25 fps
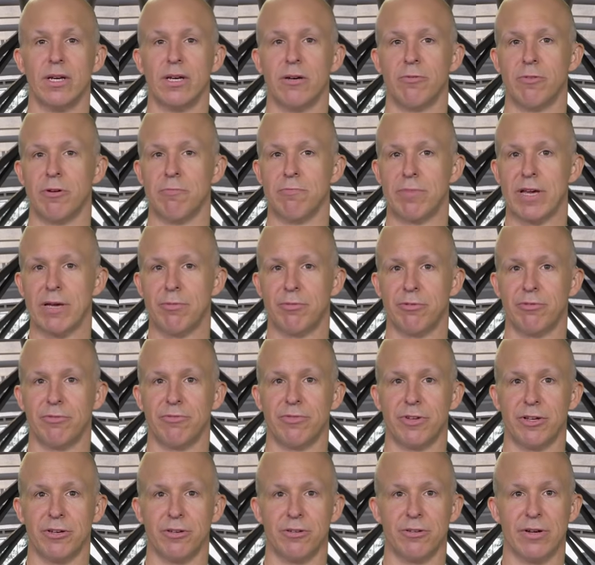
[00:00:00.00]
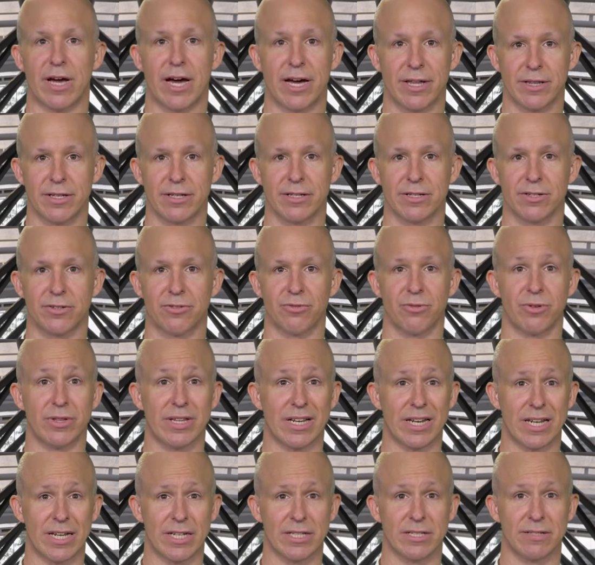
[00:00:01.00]
When people view others through the
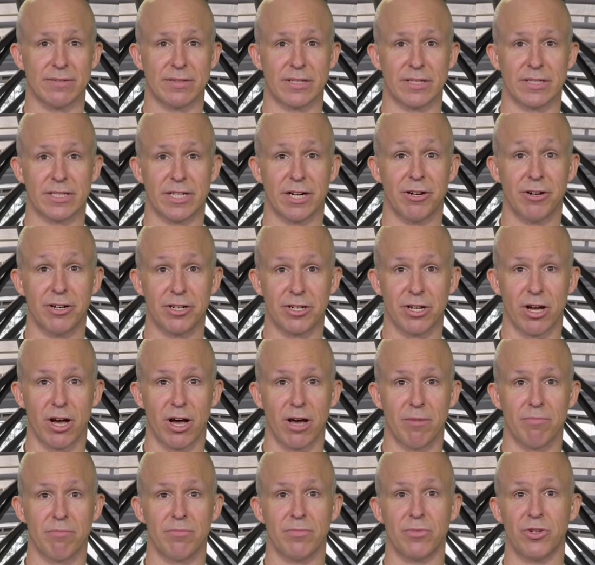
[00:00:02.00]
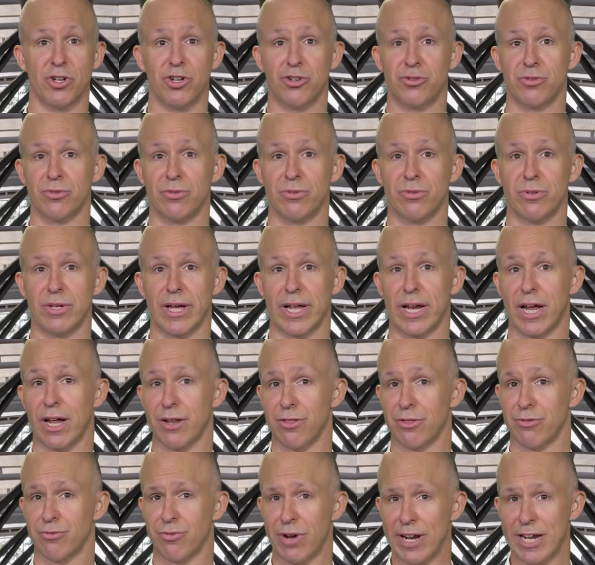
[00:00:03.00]
lens of the stereotype, neutral and
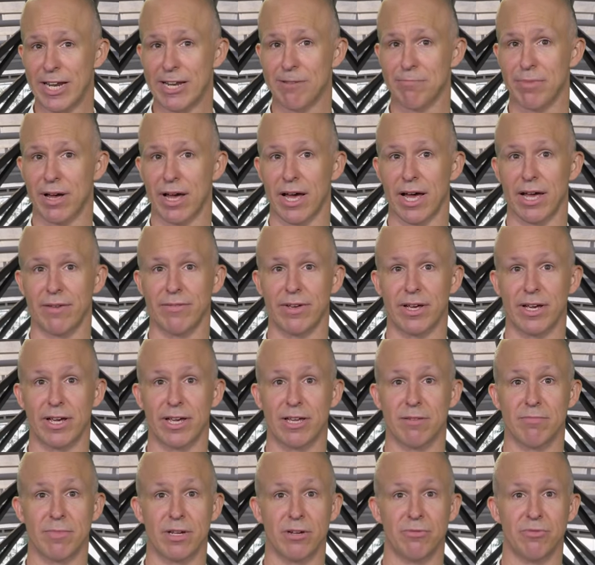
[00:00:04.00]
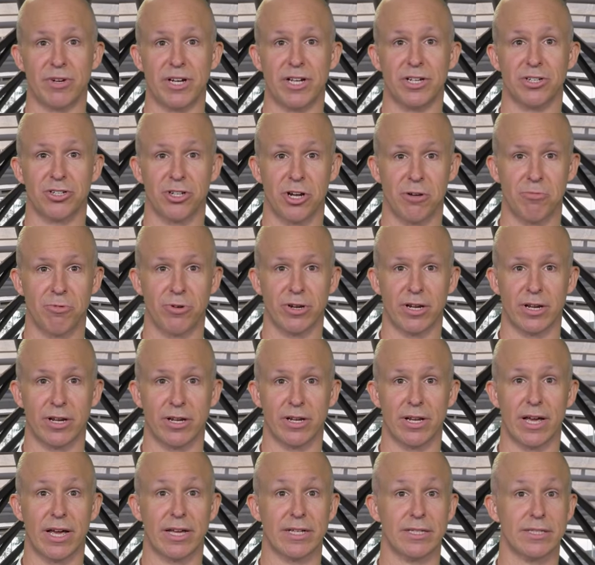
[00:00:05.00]
unthreatening behaviour can be
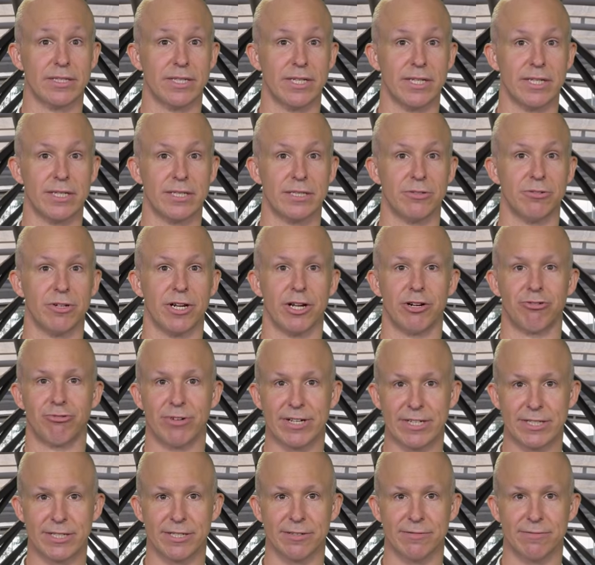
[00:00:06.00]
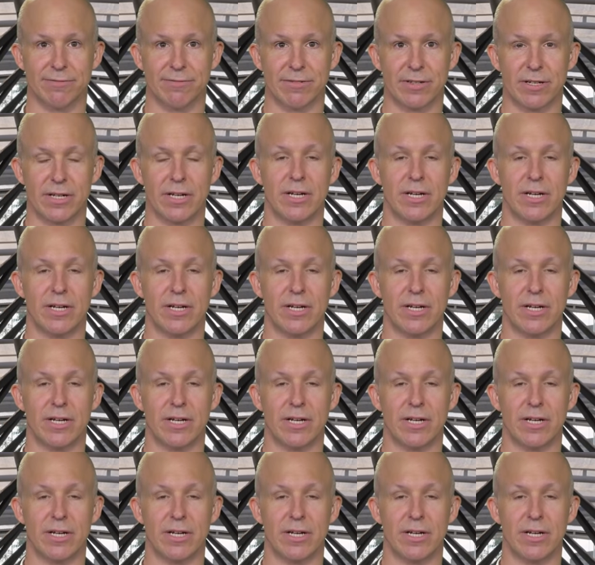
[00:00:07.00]
reinterpreted as sinister and aggressive.